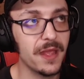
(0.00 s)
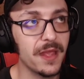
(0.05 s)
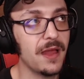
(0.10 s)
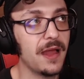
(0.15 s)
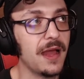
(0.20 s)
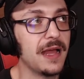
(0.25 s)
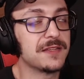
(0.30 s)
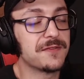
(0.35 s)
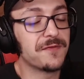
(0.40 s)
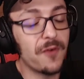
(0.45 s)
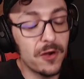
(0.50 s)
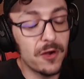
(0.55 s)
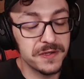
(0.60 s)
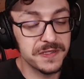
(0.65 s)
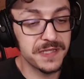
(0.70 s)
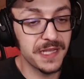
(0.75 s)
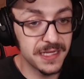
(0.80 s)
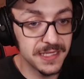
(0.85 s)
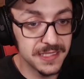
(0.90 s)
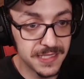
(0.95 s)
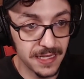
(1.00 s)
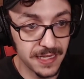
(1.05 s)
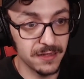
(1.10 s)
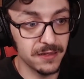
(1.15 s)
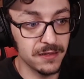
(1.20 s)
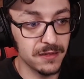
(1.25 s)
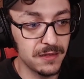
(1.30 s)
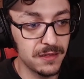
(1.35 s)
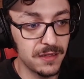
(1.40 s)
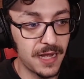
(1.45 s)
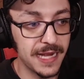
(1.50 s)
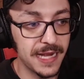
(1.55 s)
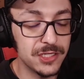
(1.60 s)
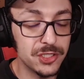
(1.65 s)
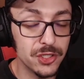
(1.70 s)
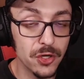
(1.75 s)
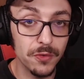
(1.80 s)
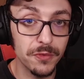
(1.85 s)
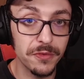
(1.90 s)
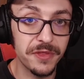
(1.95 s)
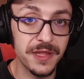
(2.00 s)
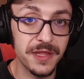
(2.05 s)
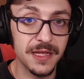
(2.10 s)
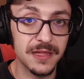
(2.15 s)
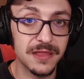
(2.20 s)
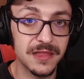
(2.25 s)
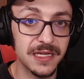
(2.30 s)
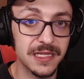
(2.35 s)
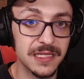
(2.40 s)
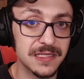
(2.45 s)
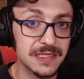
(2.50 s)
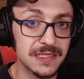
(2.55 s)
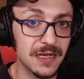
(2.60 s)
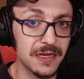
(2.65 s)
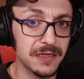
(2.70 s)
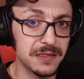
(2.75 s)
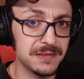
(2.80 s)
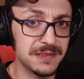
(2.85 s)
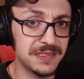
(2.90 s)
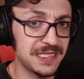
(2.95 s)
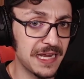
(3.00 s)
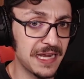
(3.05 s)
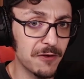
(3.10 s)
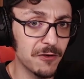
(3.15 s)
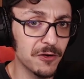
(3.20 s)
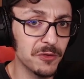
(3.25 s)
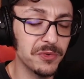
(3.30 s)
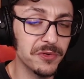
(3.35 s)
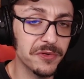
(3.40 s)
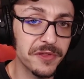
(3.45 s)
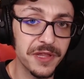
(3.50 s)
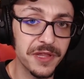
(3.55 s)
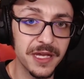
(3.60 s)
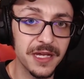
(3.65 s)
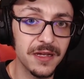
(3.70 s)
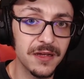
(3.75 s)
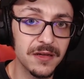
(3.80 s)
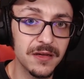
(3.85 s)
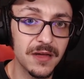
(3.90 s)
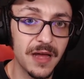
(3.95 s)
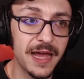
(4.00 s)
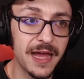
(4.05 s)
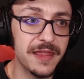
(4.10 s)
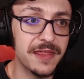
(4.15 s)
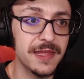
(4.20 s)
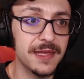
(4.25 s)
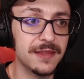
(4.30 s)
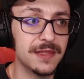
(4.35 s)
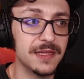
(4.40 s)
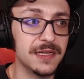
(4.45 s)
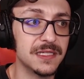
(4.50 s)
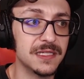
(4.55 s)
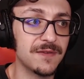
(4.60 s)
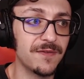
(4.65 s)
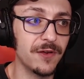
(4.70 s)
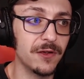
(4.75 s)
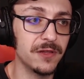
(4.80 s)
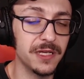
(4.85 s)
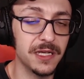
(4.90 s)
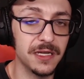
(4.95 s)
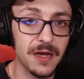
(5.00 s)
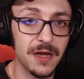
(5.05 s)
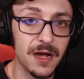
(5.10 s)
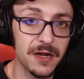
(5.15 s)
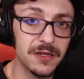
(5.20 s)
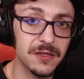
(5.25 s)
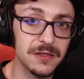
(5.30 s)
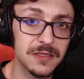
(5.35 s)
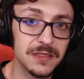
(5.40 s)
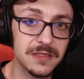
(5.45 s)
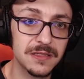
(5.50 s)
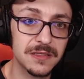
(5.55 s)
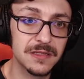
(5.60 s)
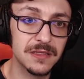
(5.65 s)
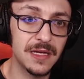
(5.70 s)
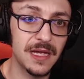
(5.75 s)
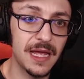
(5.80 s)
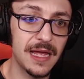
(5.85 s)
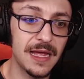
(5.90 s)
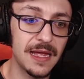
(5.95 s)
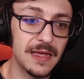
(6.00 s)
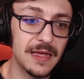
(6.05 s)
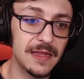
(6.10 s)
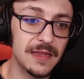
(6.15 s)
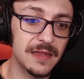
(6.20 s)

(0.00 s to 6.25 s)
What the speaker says: as far as I can tell, I don't think that it's a terrible thing. I think that it's fairly innocuous. I